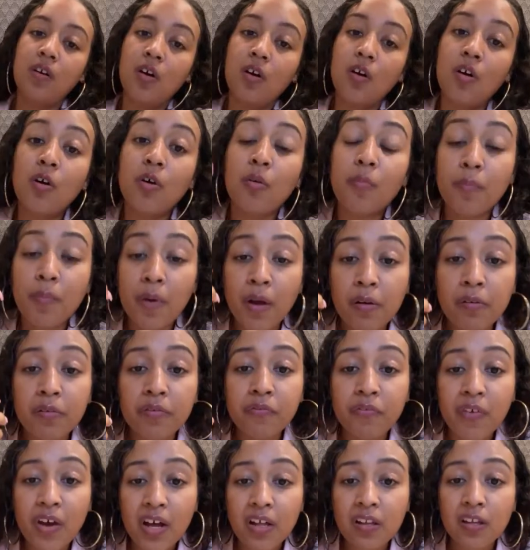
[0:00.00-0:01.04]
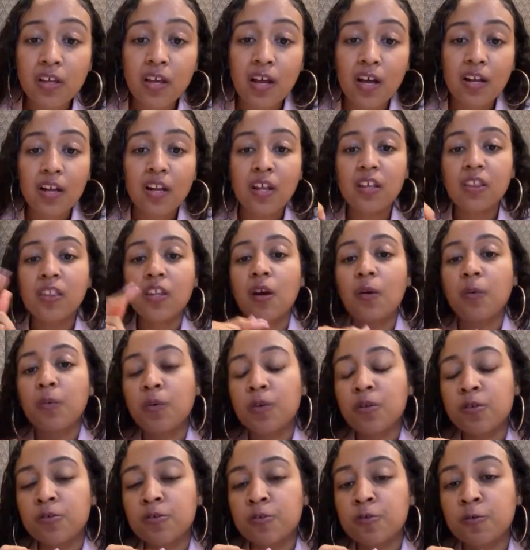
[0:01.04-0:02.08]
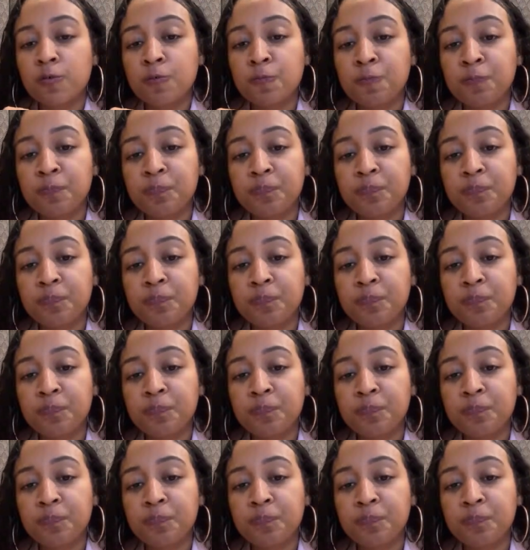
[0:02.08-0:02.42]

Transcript: Oh, Mountain Valley. I like that water too.